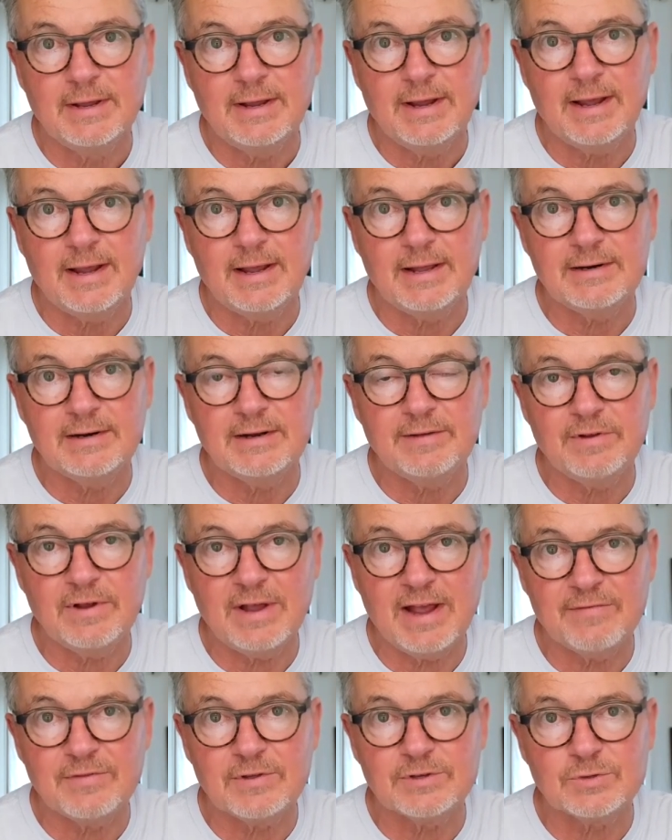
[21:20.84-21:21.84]
And if you
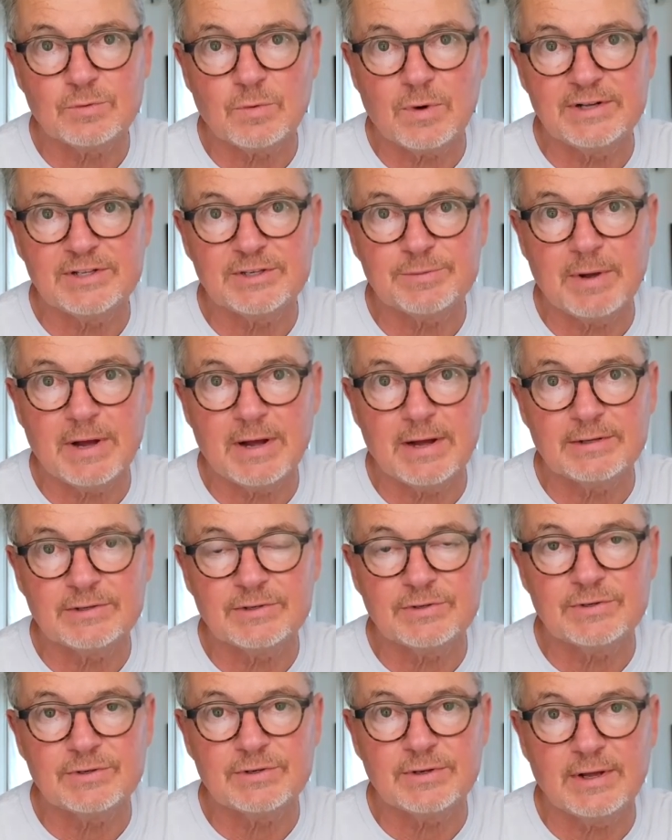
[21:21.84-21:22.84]
have those white
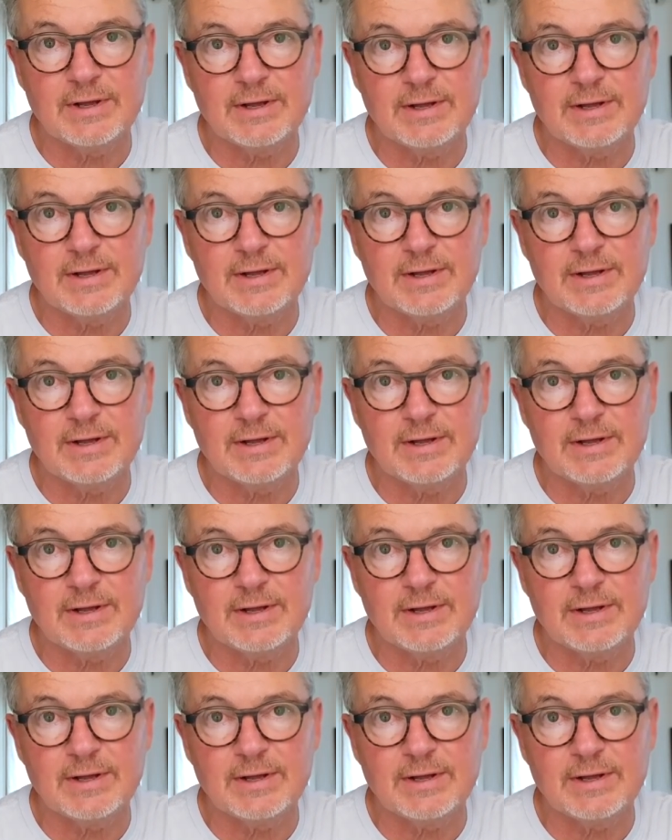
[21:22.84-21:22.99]
spots,